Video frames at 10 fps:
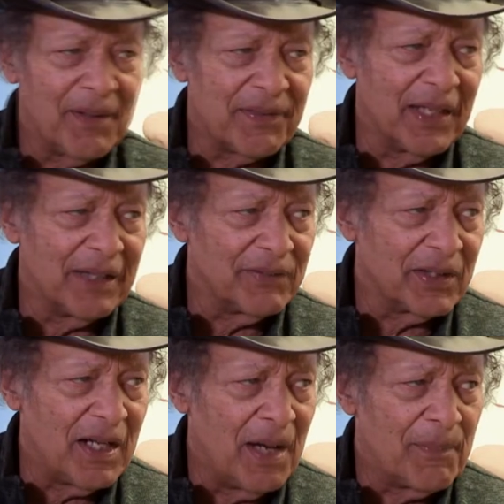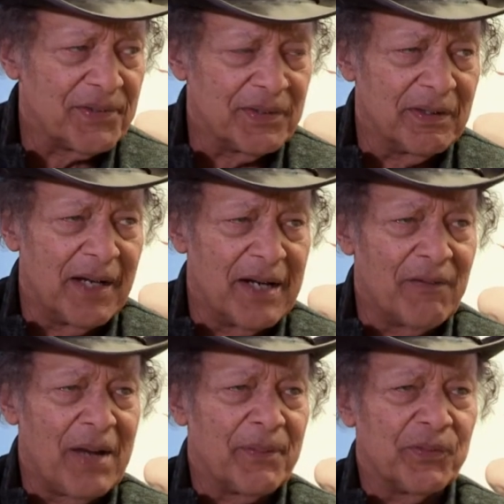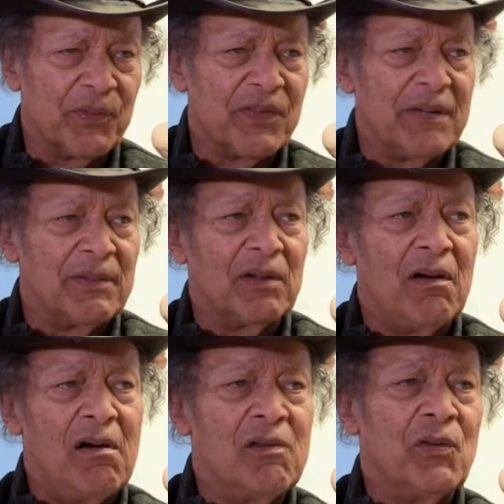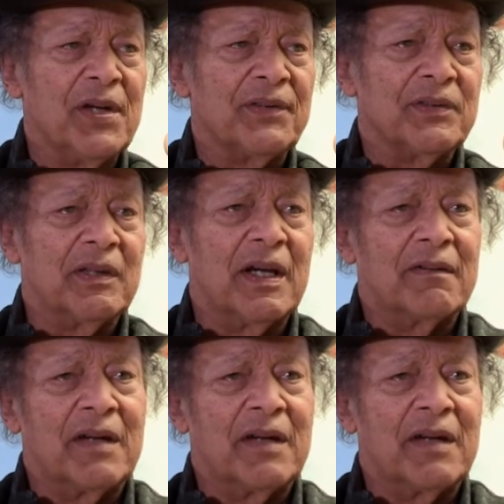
I think, of accomplishing Grand Rapids. We've come a long ways in Grand